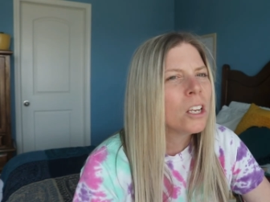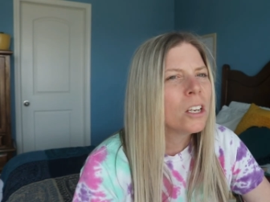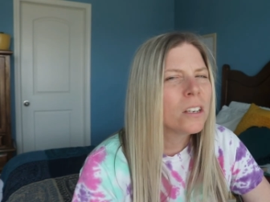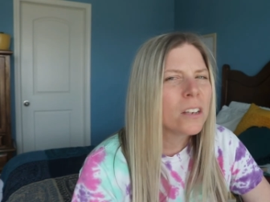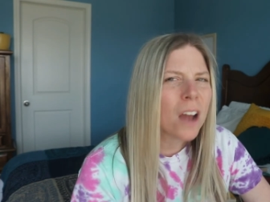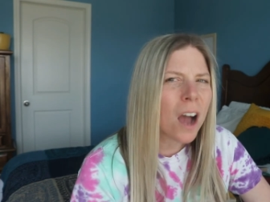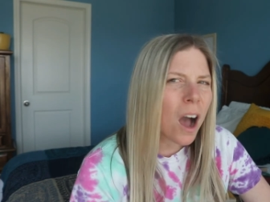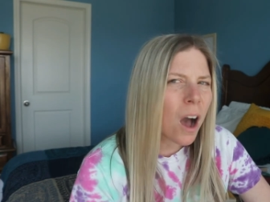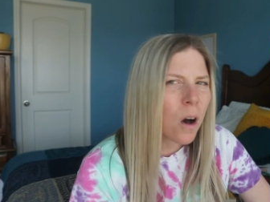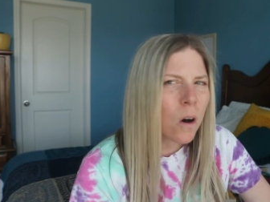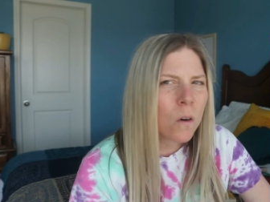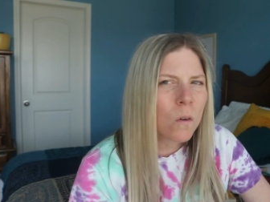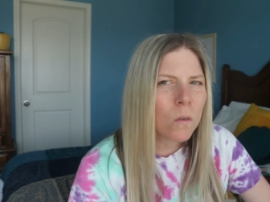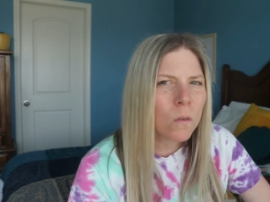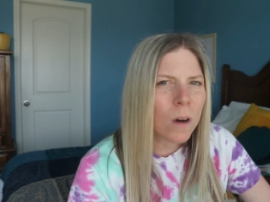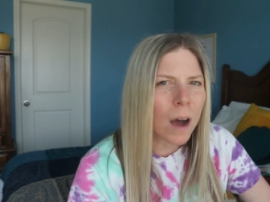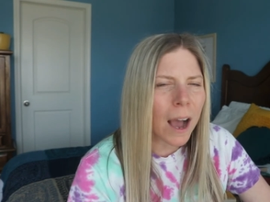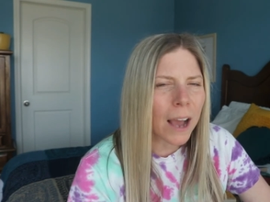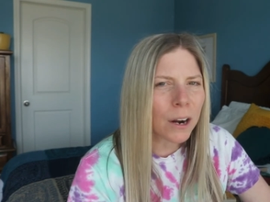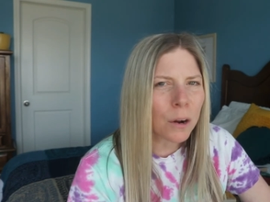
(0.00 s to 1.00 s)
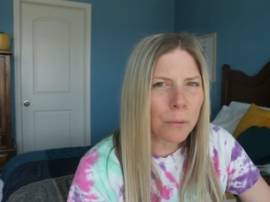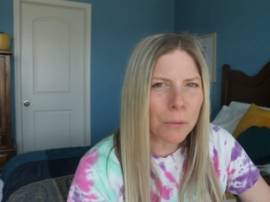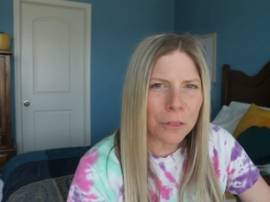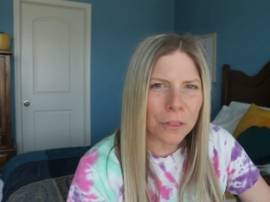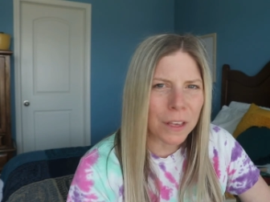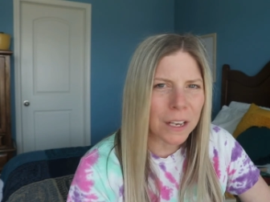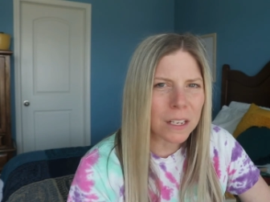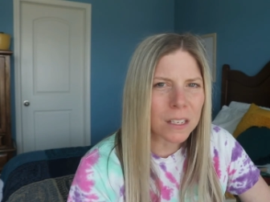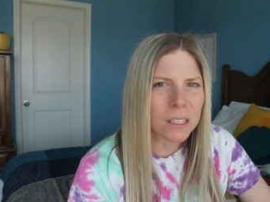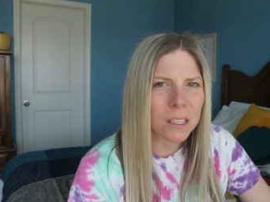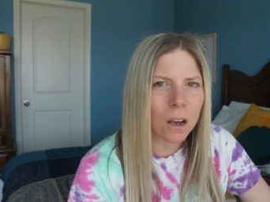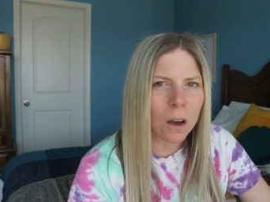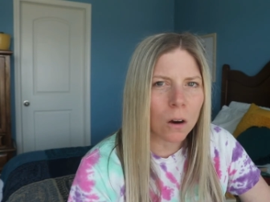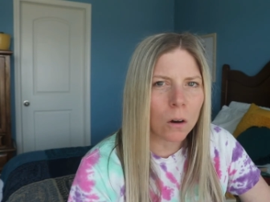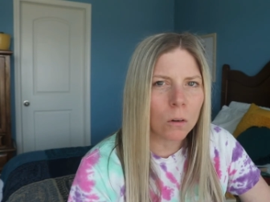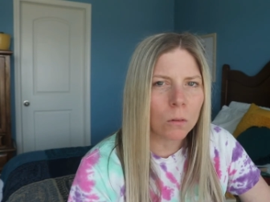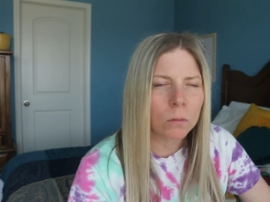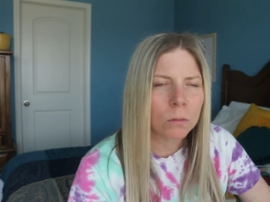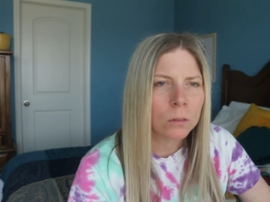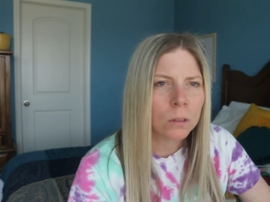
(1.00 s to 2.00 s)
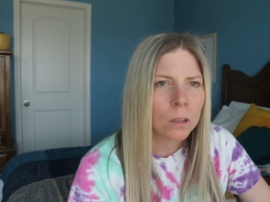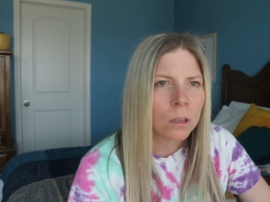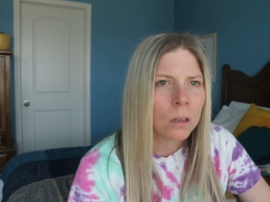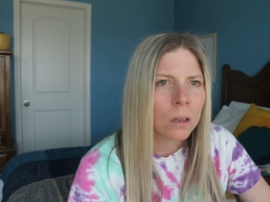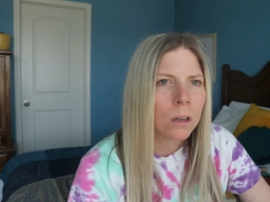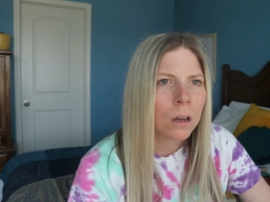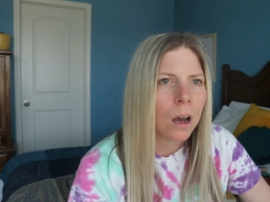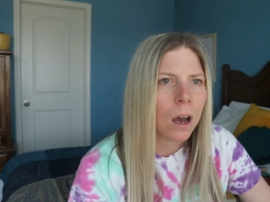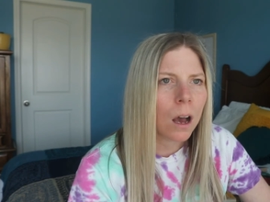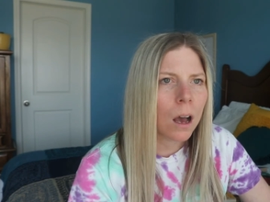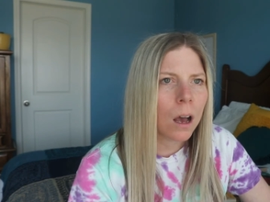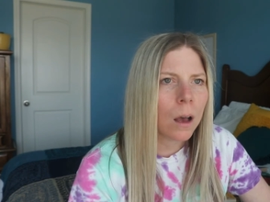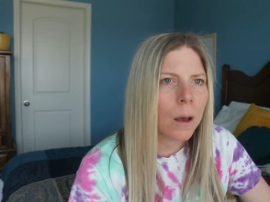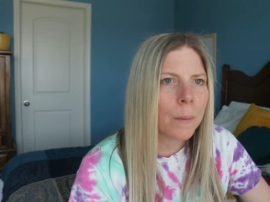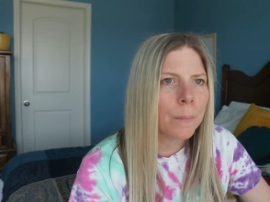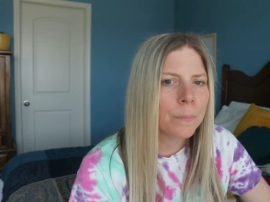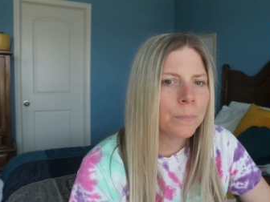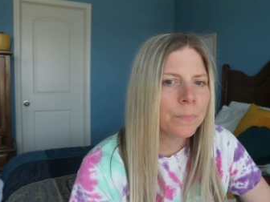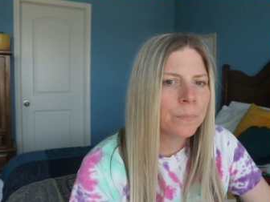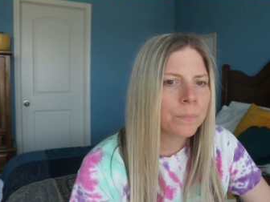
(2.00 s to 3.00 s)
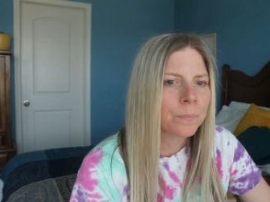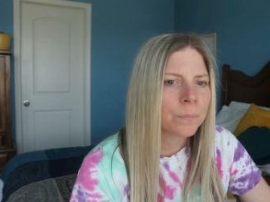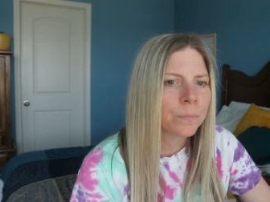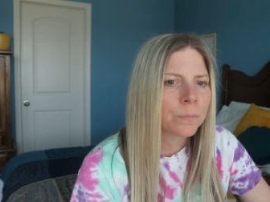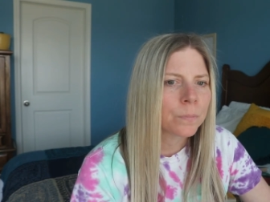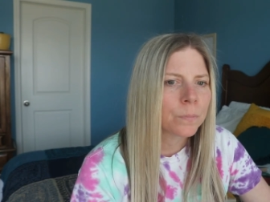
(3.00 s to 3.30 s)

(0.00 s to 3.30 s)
No, I don't think so. Um,